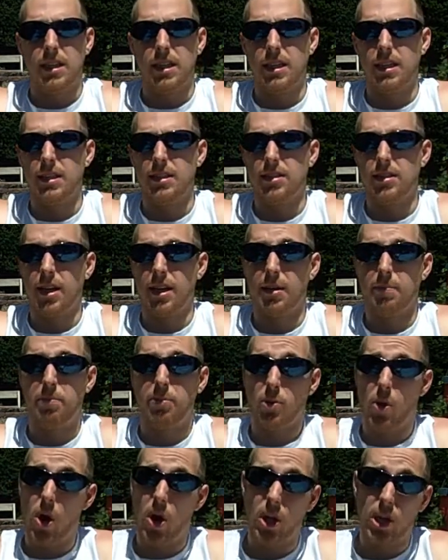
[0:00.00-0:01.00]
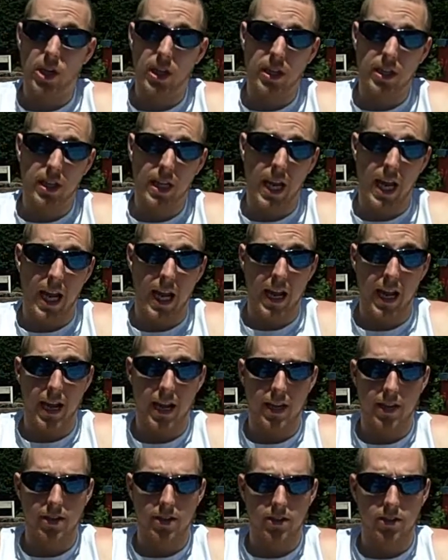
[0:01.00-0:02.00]
He's a brawler
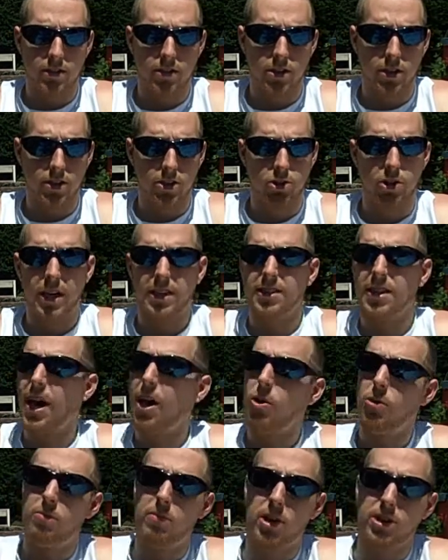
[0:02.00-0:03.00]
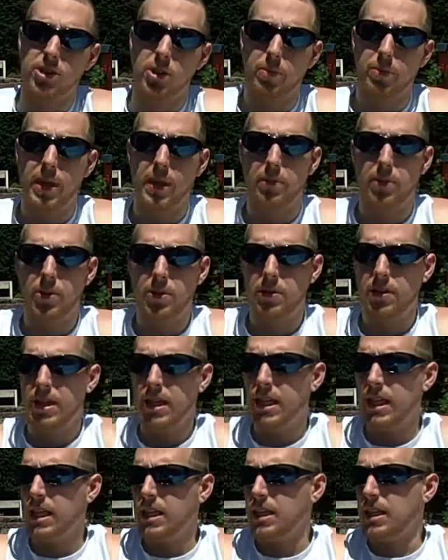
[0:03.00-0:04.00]
and just tries to out-muscle people.
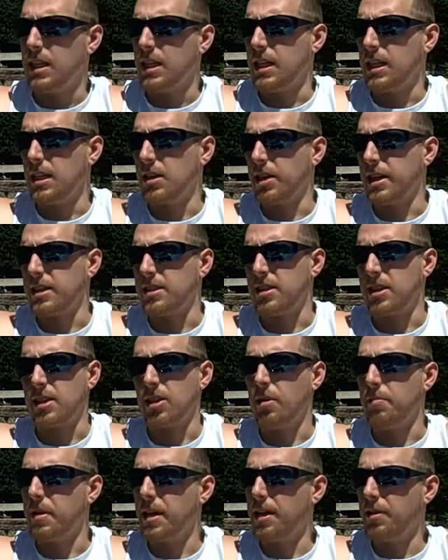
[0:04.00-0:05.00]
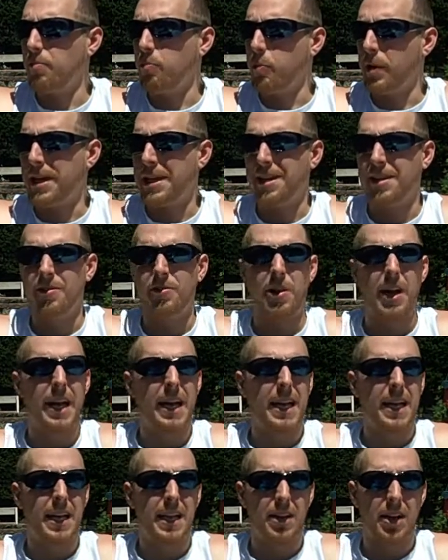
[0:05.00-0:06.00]
He likes to come in winging
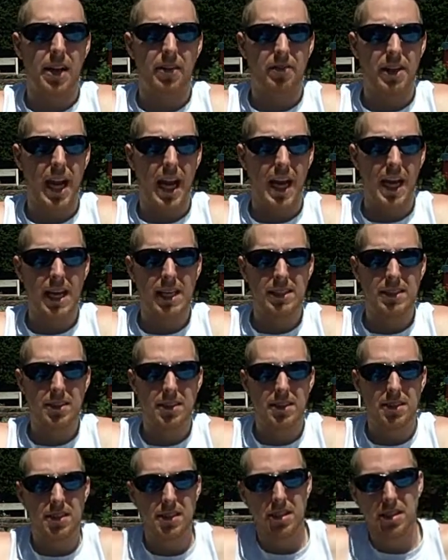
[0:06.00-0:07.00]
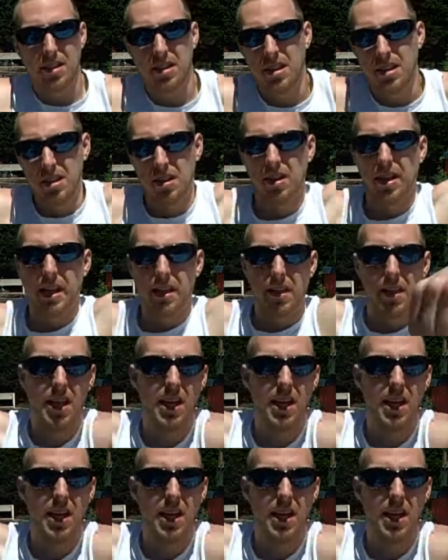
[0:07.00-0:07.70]
right and left hands like